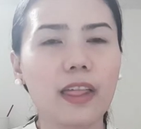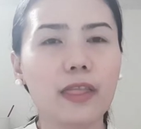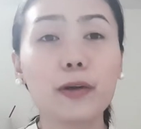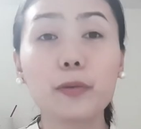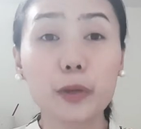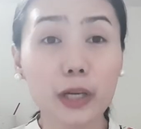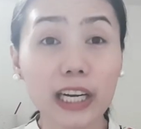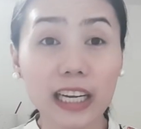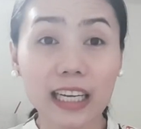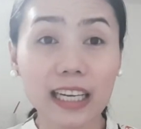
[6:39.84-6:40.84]
their
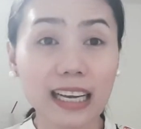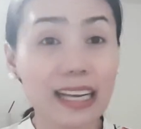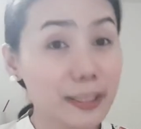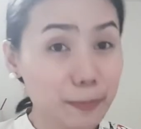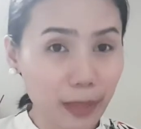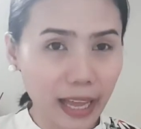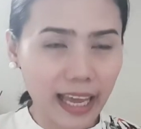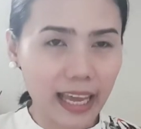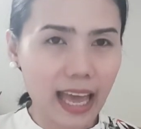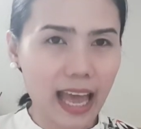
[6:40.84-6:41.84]
work is
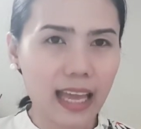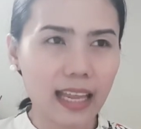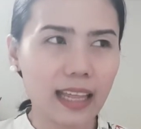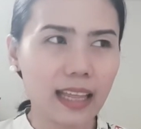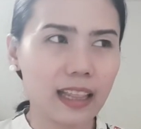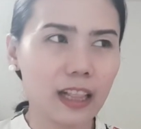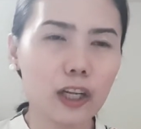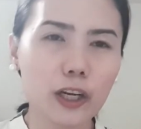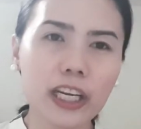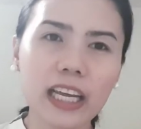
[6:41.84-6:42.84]
play, and
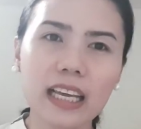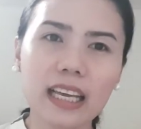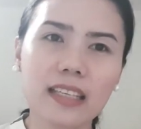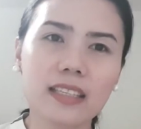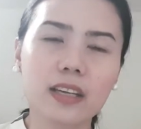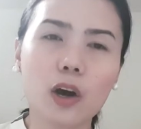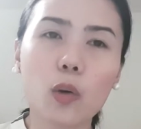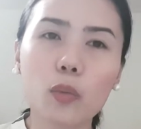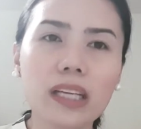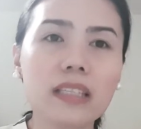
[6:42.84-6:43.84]
learning is
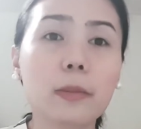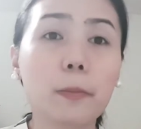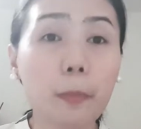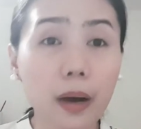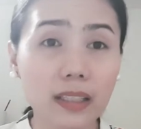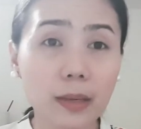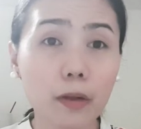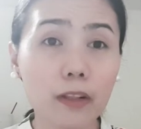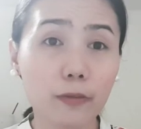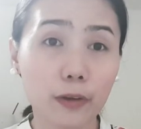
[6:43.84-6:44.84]
always
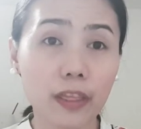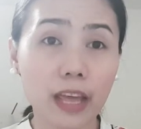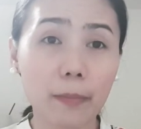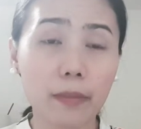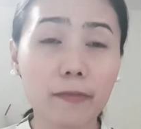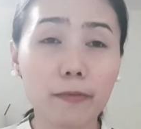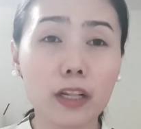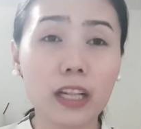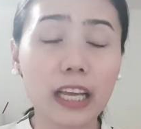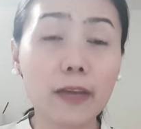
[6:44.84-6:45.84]
possible for them
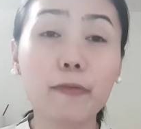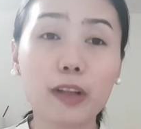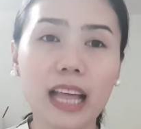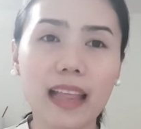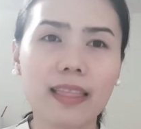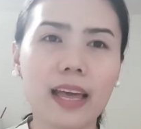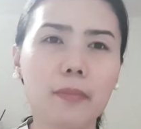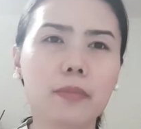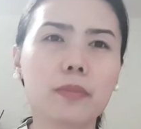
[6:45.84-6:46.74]
if we let them.